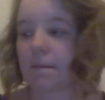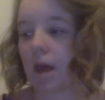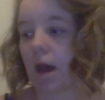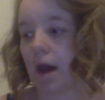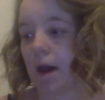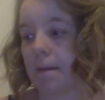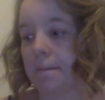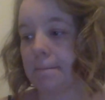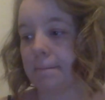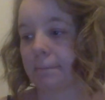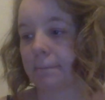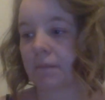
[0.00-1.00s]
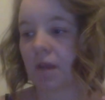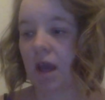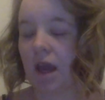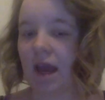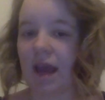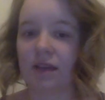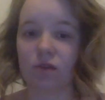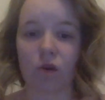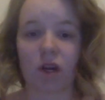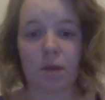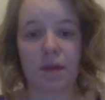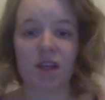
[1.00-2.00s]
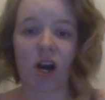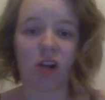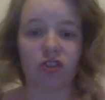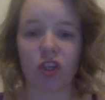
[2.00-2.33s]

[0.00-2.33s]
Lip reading: it's all going to be touch